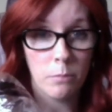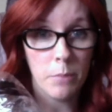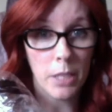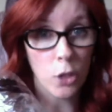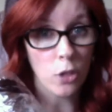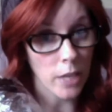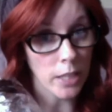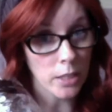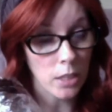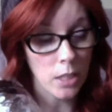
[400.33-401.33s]
meaning
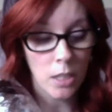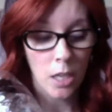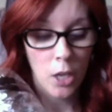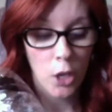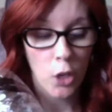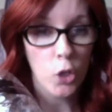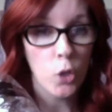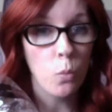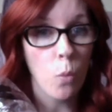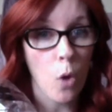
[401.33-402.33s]
correctly,
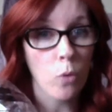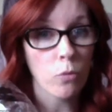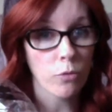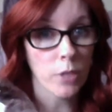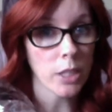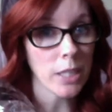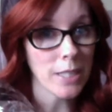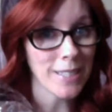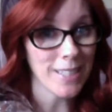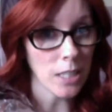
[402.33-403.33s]
you won't really
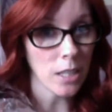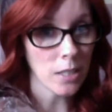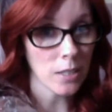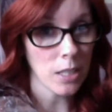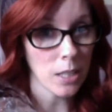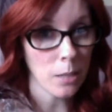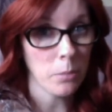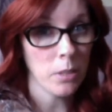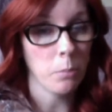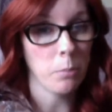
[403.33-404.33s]
see the seam,
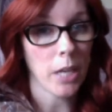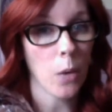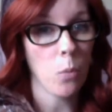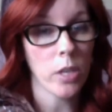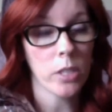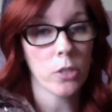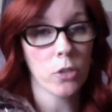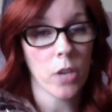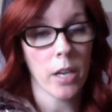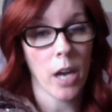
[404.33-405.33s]
but I wanted to
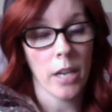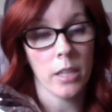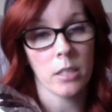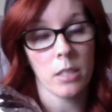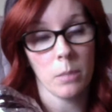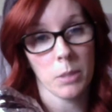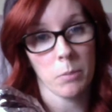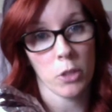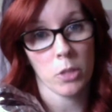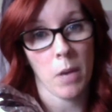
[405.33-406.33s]
try to hide the seam as
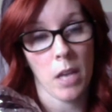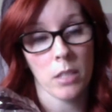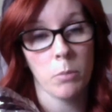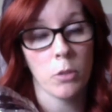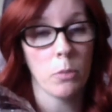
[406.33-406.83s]
much as possible.